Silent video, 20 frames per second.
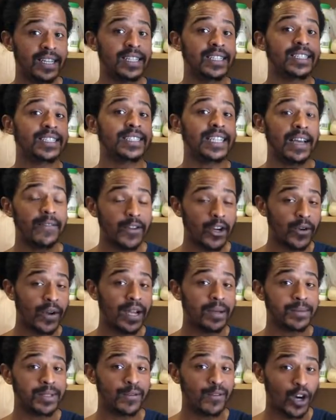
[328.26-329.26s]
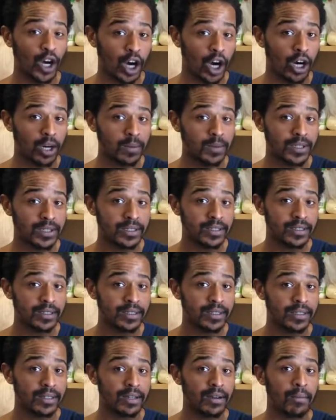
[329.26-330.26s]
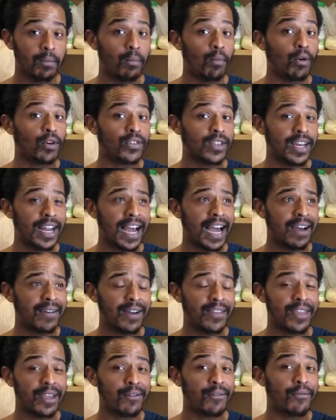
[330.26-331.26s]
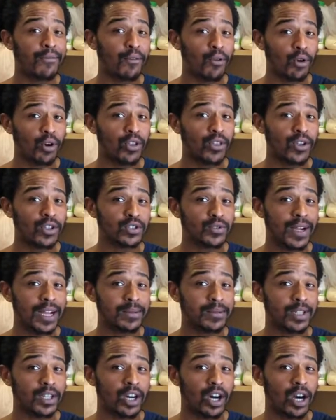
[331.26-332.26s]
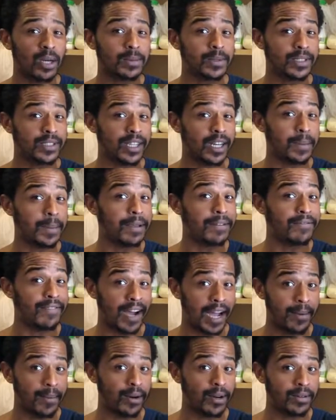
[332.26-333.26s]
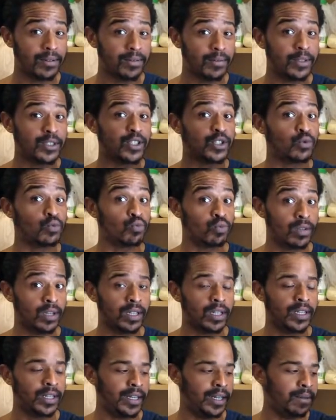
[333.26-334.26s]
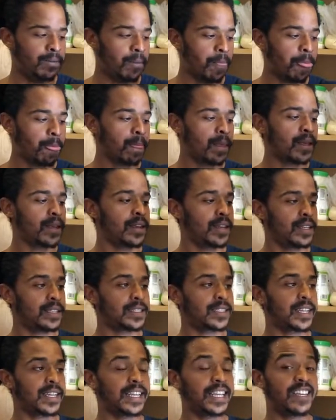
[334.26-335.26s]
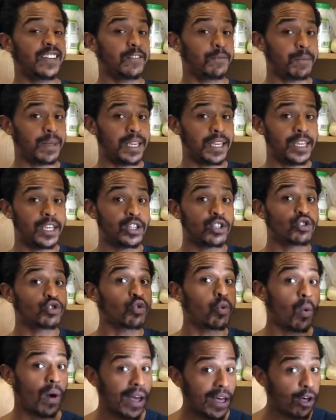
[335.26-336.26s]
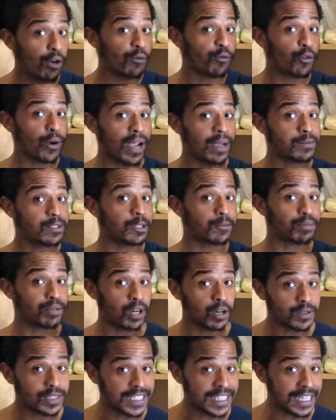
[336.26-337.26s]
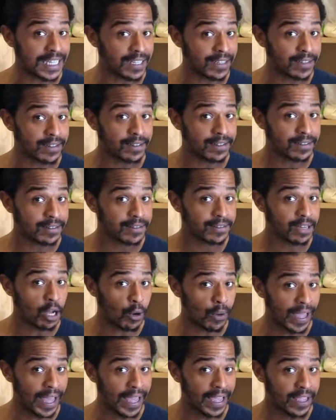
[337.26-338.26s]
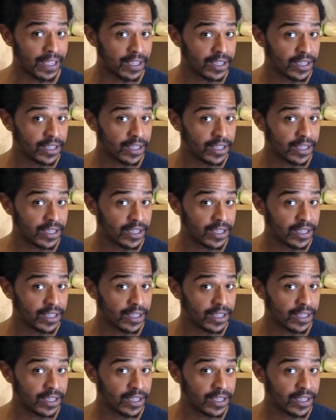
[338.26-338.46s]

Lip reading: 7 grams of carbs, more than half, I think 4 of those grams of carbs is gonna be fiber, which is really good. It's gonna give me 12 grams of protein, okay?